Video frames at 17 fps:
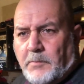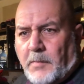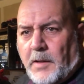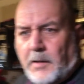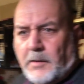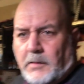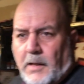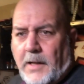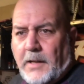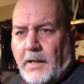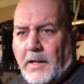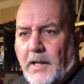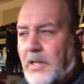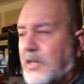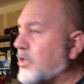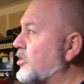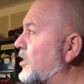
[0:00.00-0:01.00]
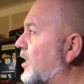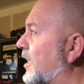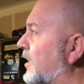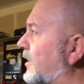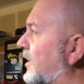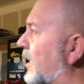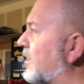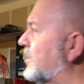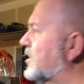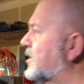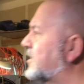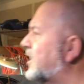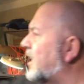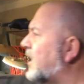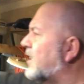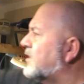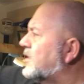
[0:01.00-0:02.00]
that light I got shining down the
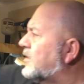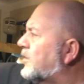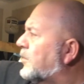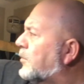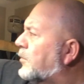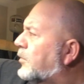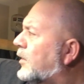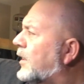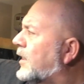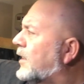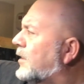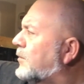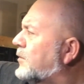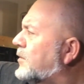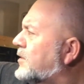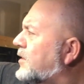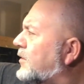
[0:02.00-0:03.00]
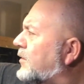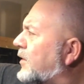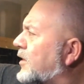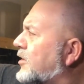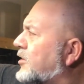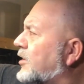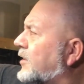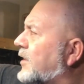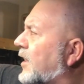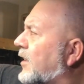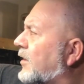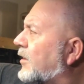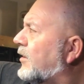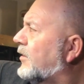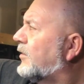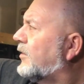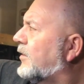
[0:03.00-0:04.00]
stands a little bright. Let me see if I can shut that
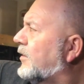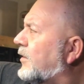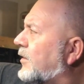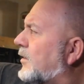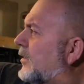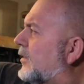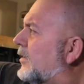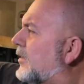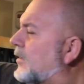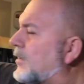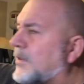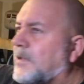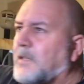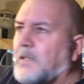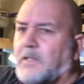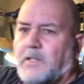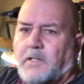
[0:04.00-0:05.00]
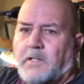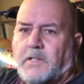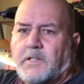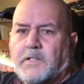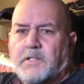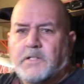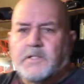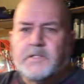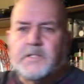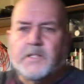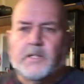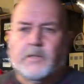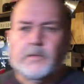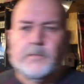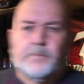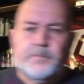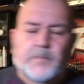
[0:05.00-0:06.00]
off.
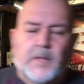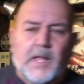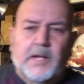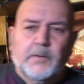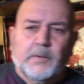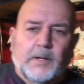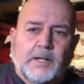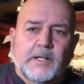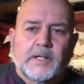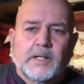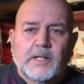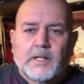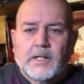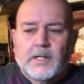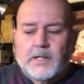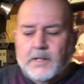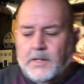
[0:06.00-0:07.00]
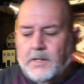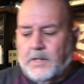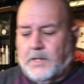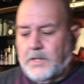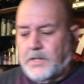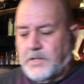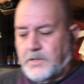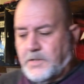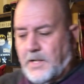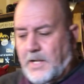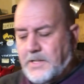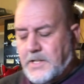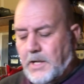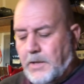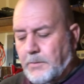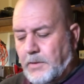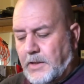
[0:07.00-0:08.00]
So anyway, so that's
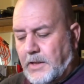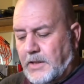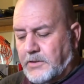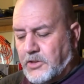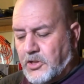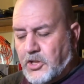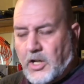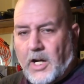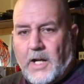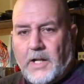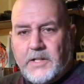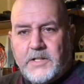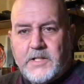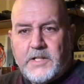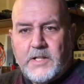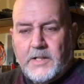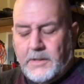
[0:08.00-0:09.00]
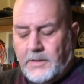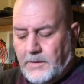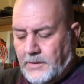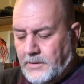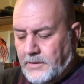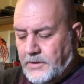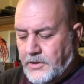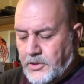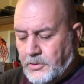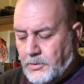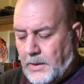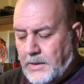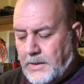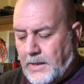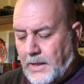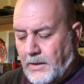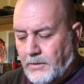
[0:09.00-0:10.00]
how I'm going to get the shots straight
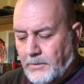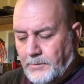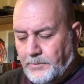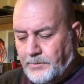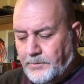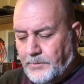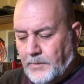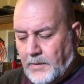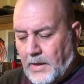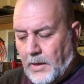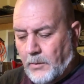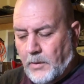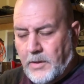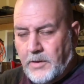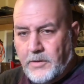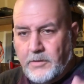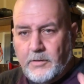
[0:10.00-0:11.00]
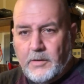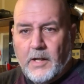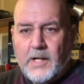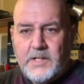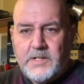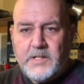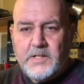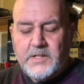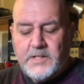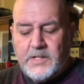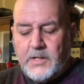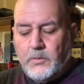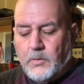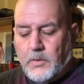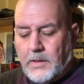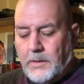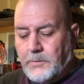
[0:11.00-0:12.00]
down. That way you guys can see
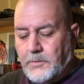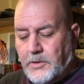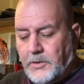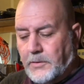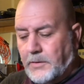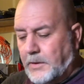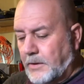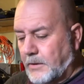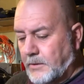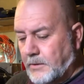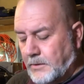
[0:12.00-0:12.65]
what I'm doing,